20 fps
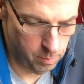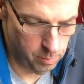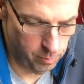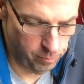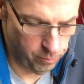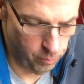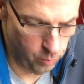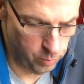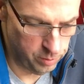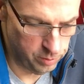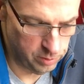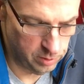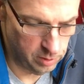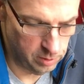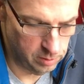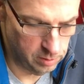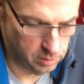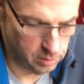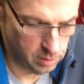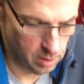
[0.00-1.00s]
before the
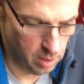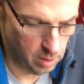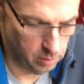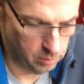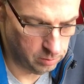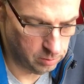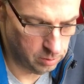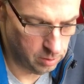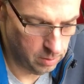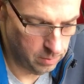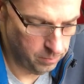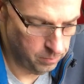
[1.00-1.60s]
season starts.